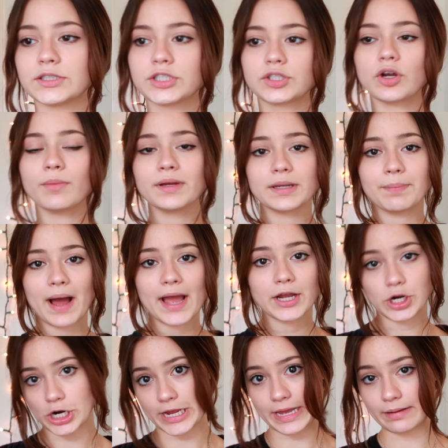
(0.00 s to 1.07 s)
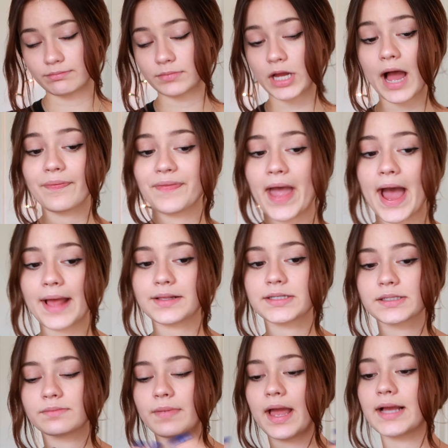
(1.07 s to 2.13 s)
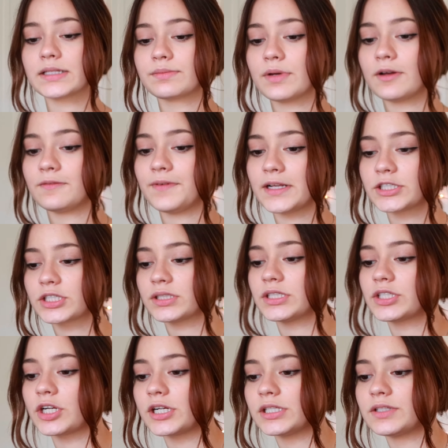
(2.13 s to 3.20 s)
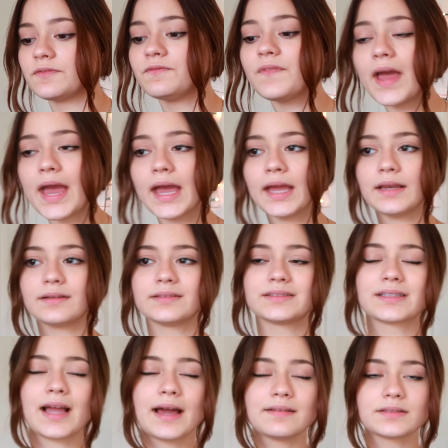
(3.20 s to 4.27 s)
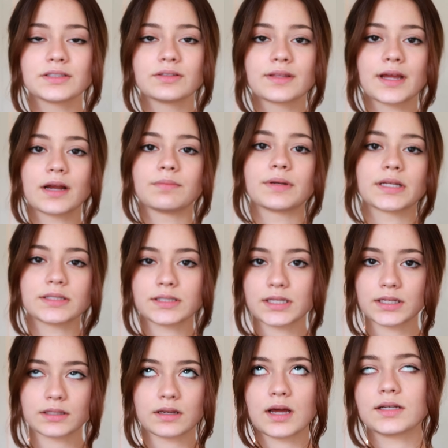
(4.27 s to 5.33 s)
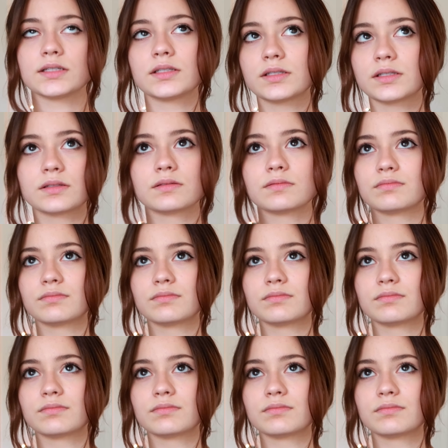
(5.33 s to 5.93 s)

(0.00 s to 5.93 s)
She told me to buy a cream, got that. My eczema eventually started to fade. It's kind of still there, but it's like not as